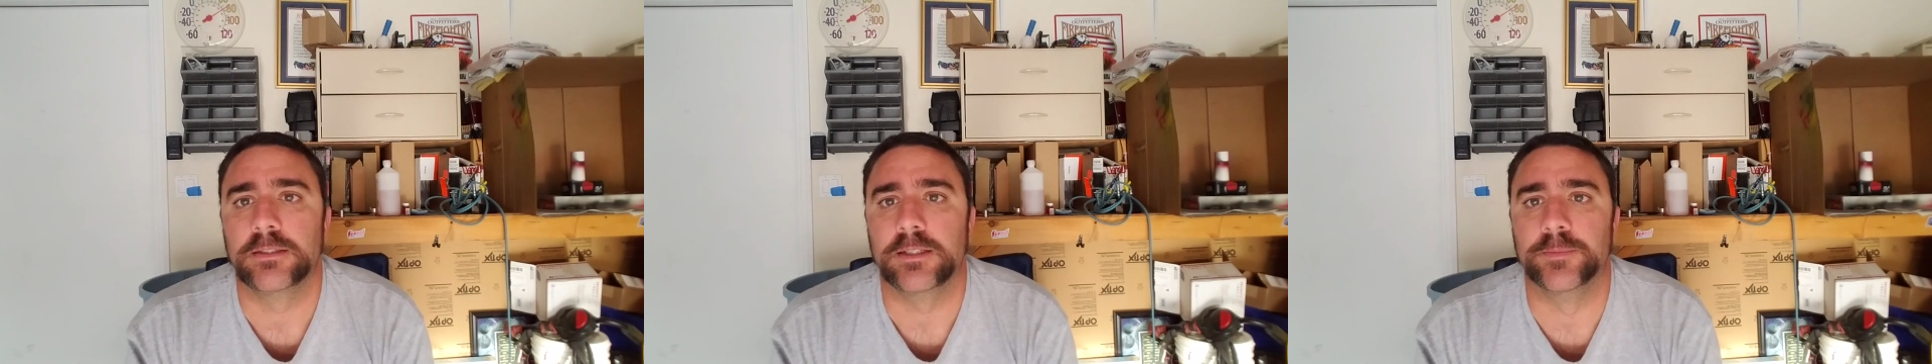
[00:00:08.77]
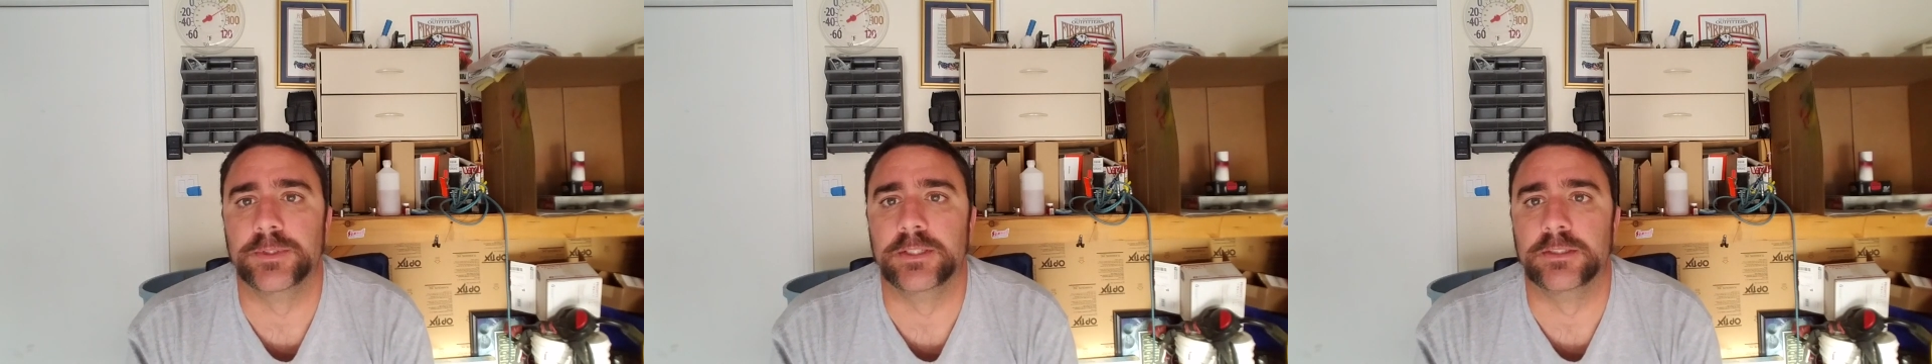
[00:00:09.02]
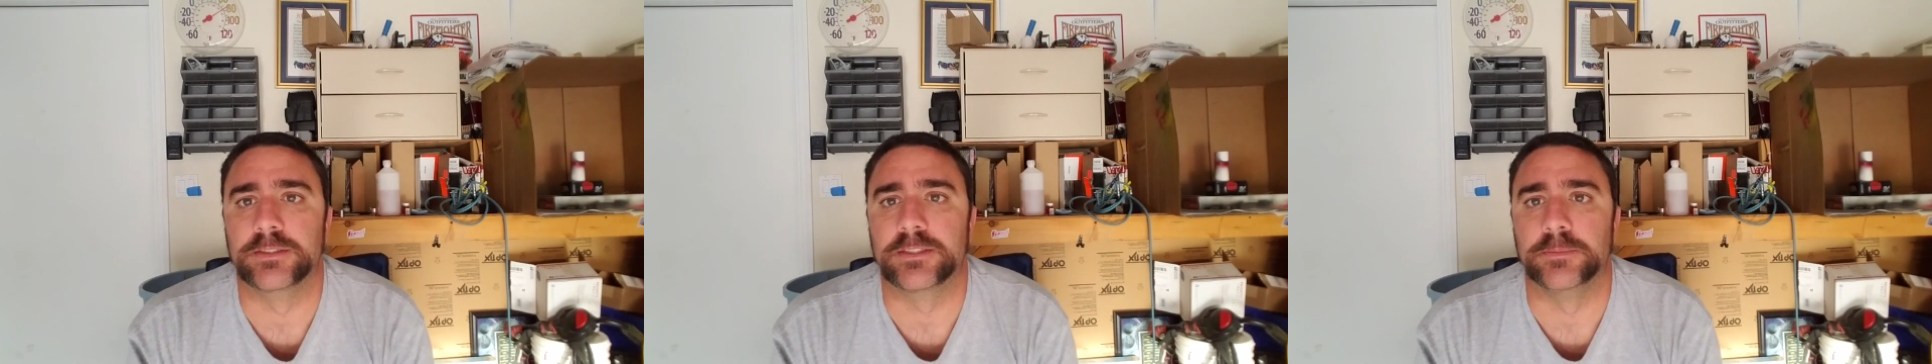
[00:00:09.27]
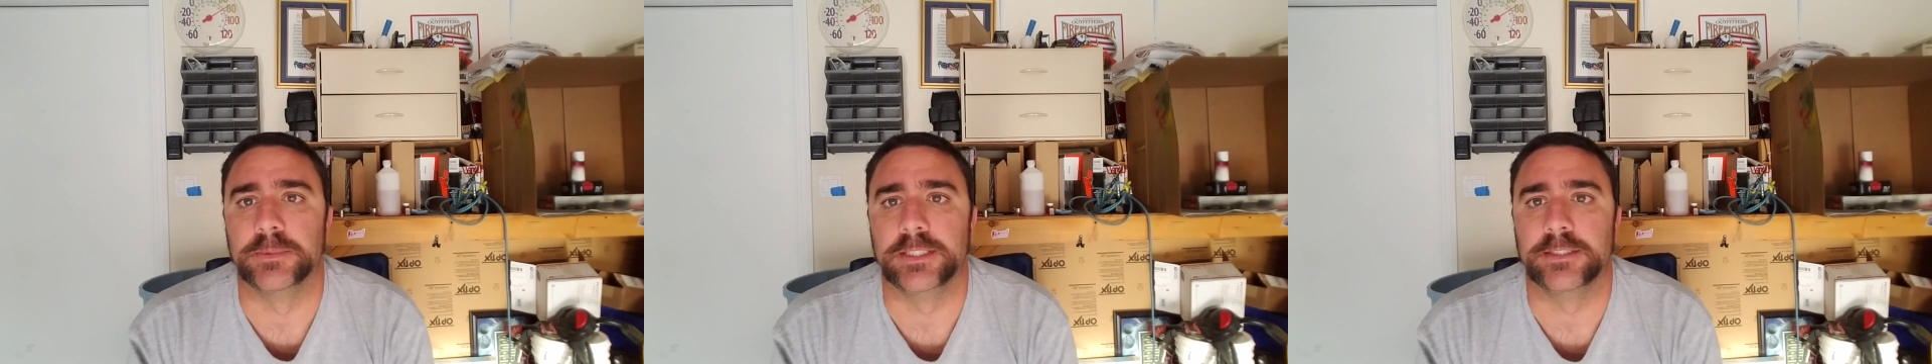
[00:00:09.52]
unbeknownst
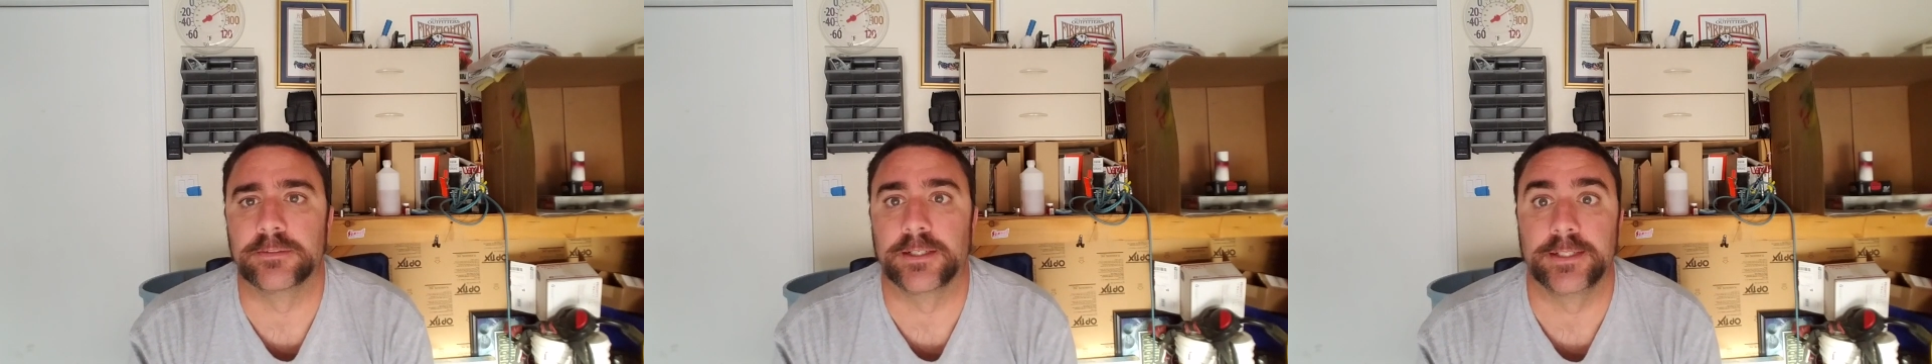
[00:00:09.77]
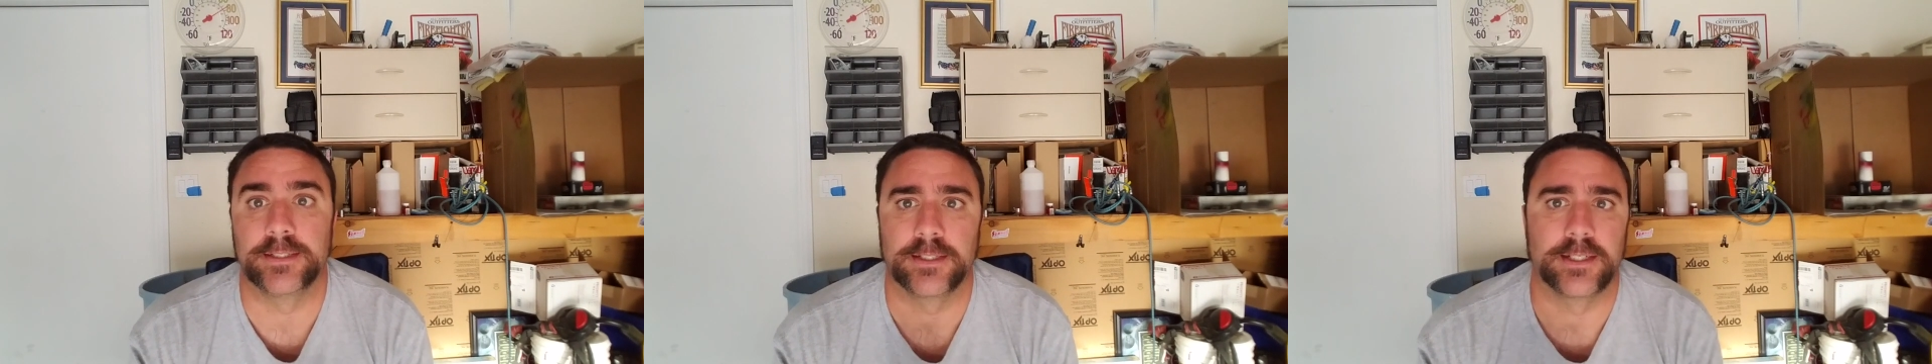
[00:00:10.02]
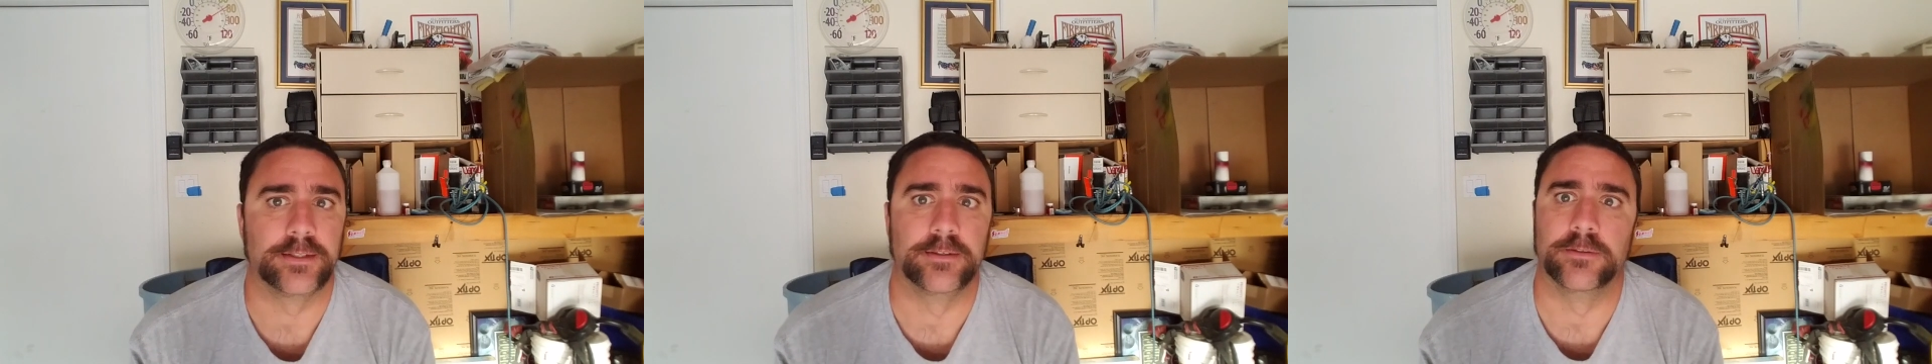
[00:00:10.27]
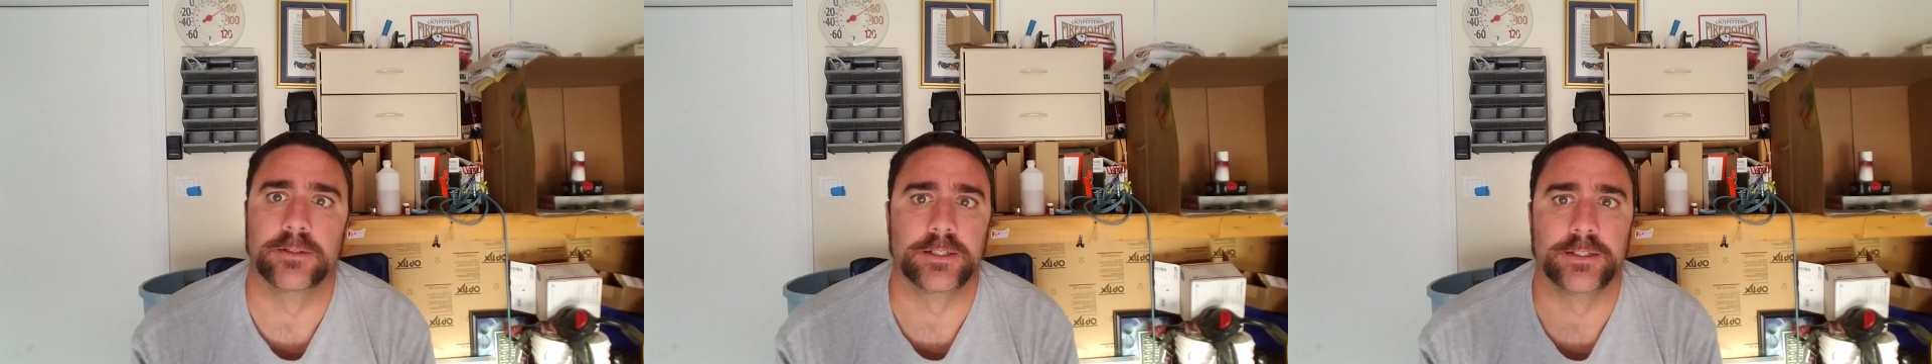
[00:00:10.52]
to me, right? I had
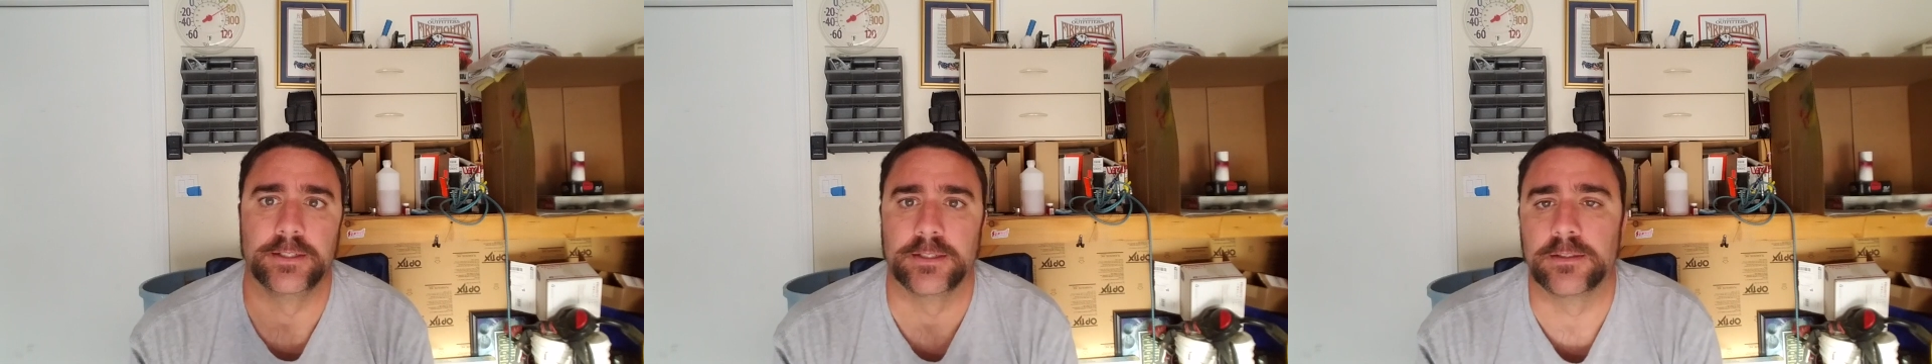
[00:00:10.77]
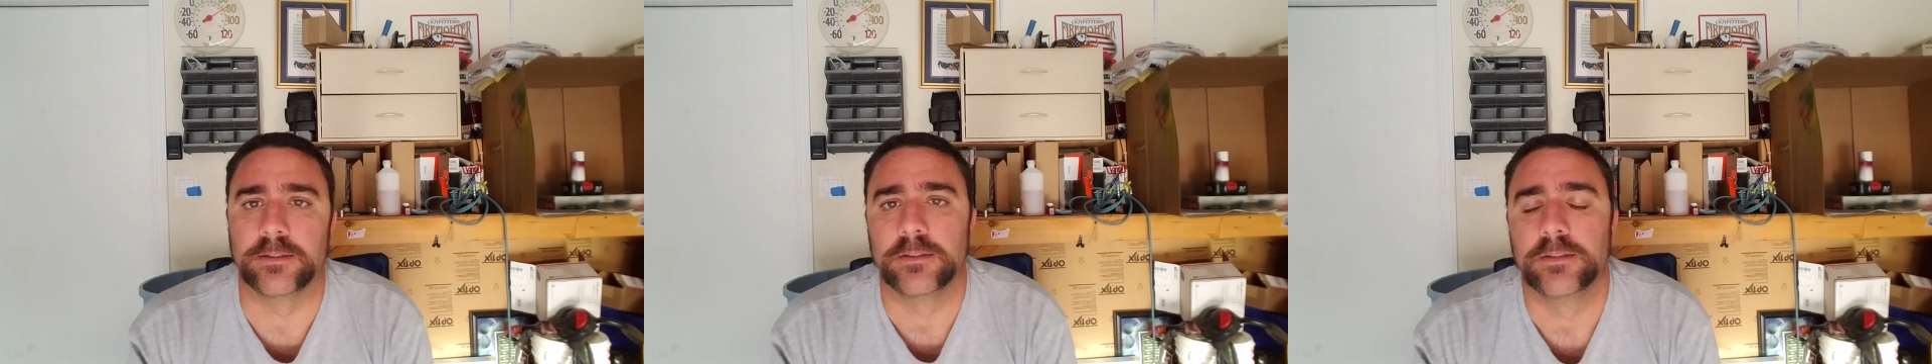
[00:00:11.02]
no idea.